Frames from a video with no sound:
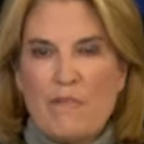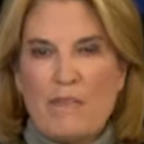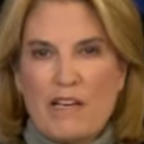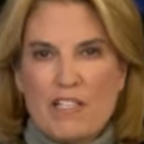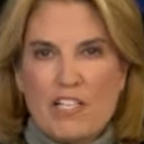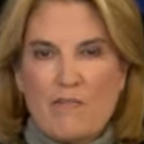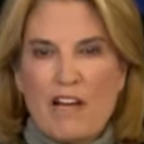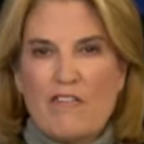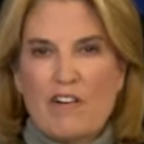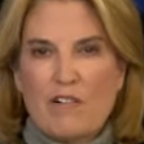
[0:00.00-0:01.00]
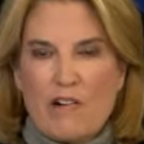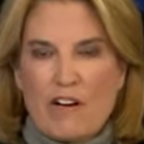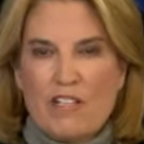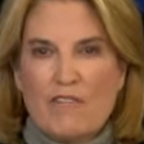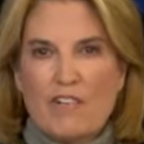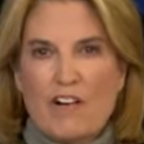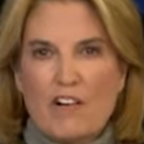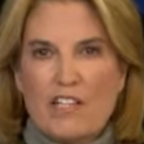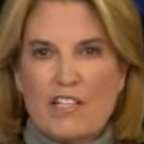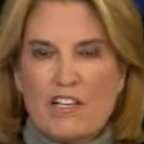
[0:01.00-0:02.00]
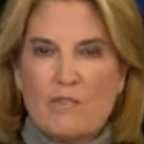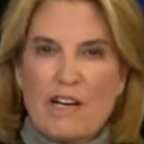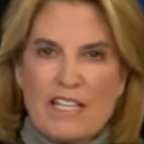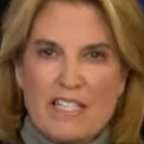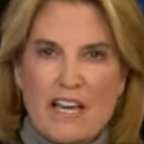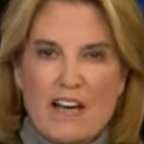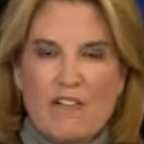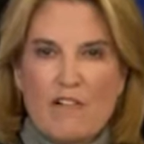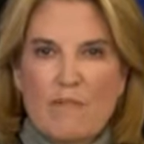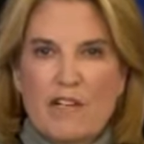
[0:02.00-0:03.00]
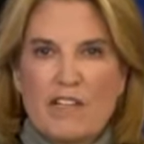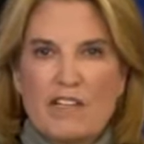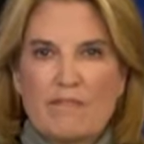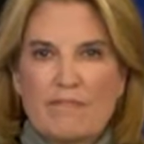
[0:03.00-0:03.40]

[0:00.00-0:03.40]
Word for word: Maybe some have a greater difficulty than others, but is that your opinion?